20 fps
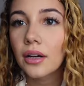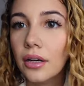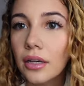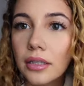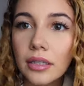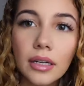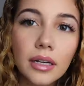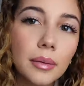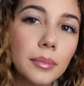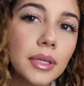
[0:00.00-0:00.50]
are
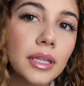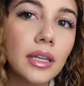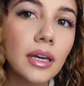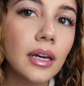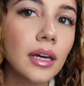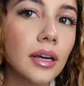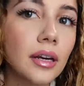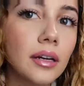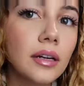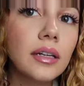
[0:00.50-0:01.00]
done. I mean, the
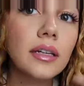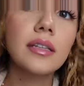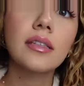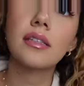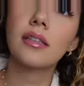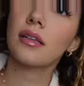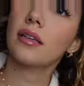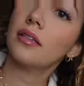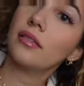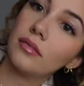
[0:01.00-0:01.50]
hair
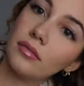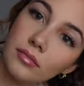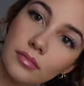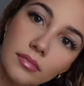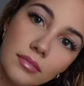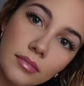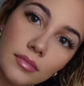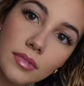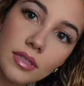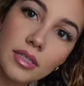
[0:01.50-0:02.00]
is
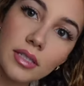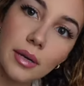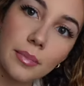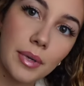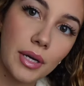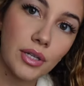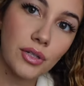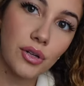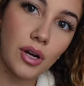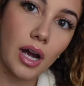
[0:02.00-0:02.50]

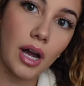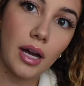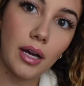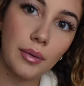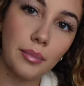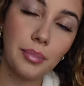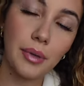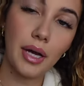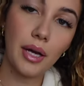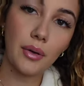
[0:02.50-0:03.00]
semi-dry,
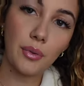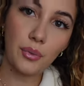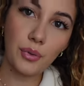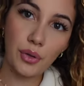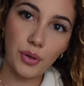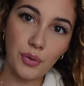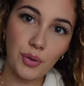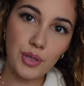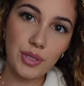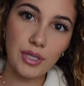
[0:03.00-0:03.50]
but we're
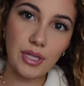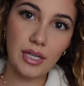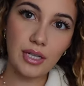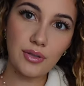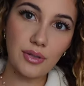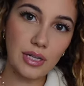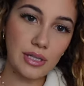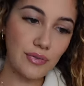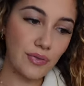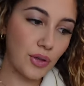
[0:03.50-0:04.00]
going to get
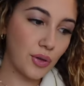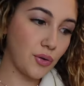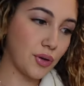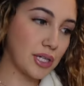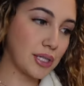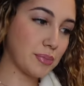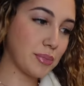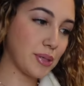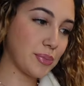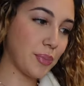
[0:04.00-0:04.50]
dressed for the
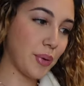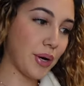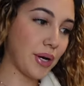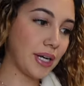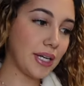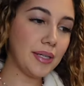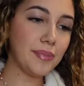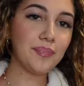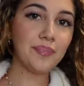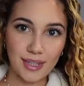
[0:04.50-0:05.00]
Christmas
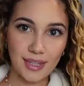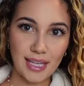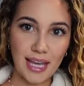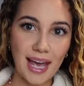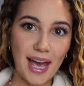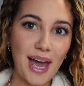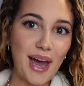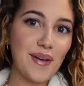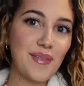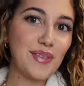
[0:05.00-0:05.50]
party.
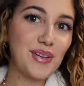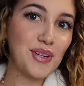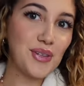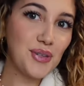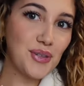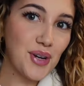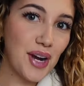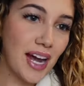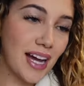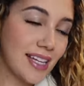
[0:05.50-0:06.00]
I have a new
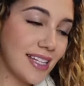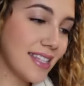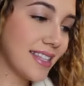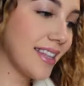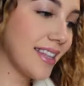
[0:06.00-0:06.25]
dress